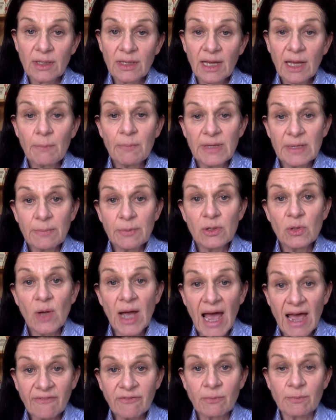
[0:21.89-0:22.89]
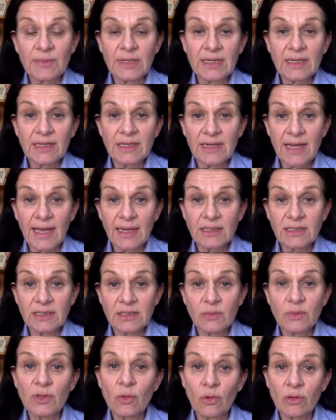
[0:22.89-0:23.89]
and people who haven't been connected
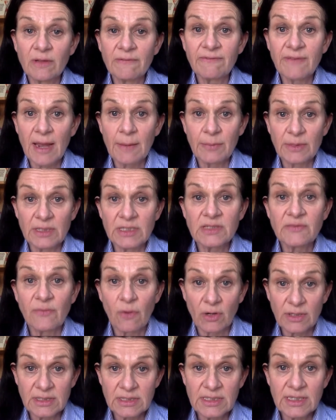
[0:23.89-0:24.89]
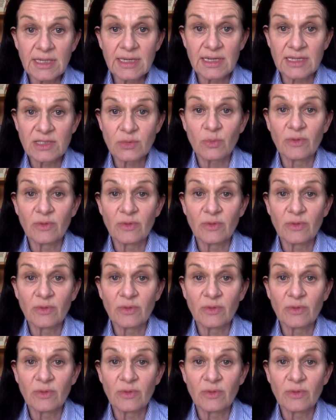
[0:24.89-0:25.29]
with all the fabulous volunteers